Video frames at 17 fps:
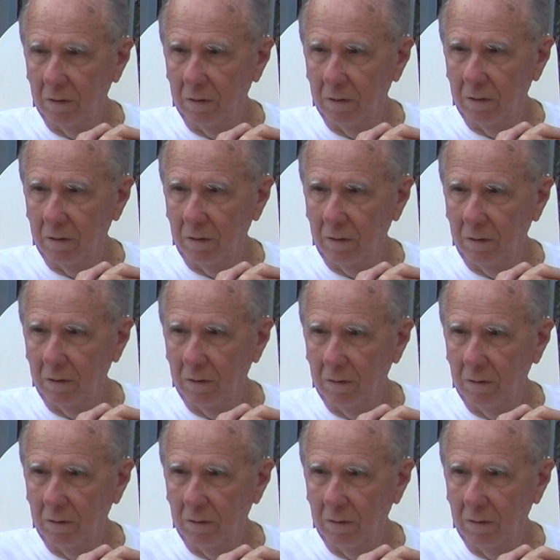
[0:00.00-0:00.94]

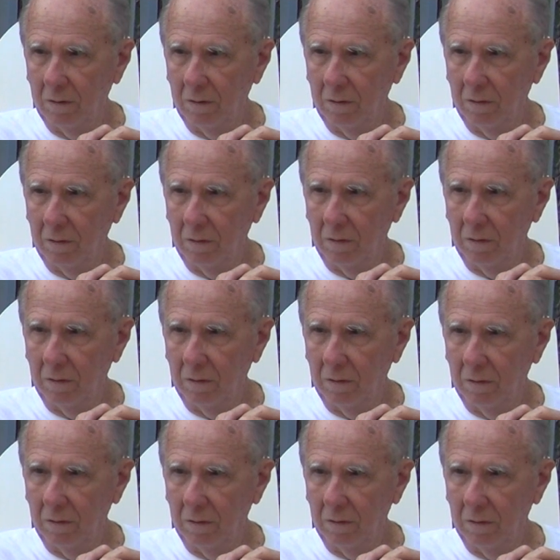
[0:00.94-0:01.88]

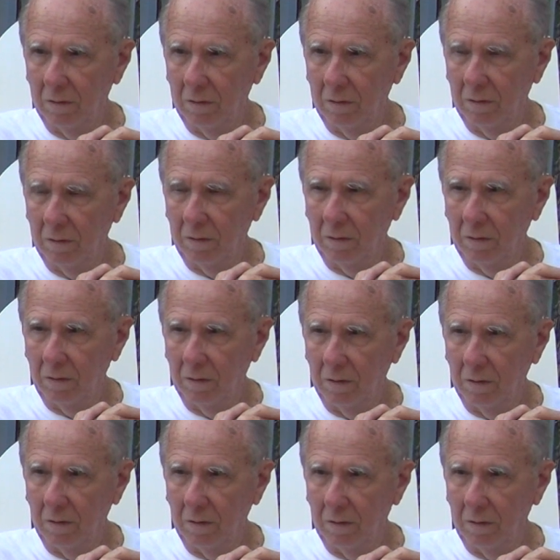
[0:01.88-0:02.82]

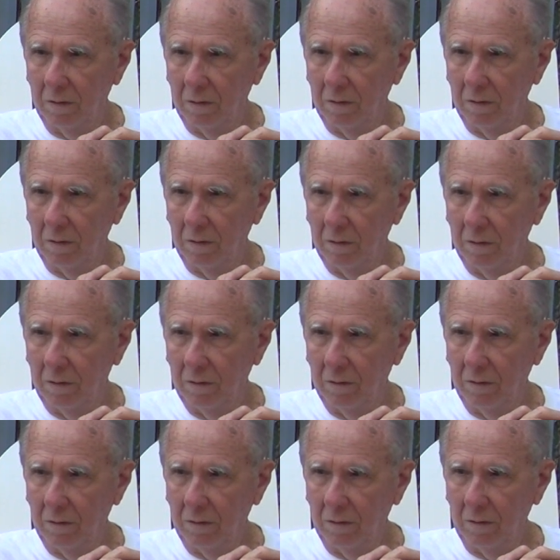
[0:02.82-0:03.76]

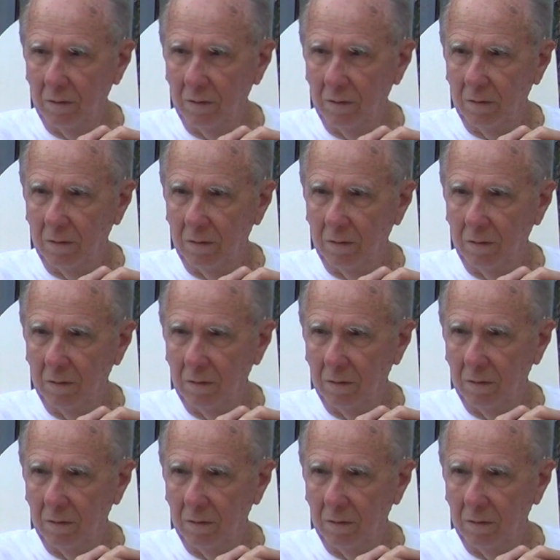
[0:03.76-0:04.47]
No words are spoken by the person on screen.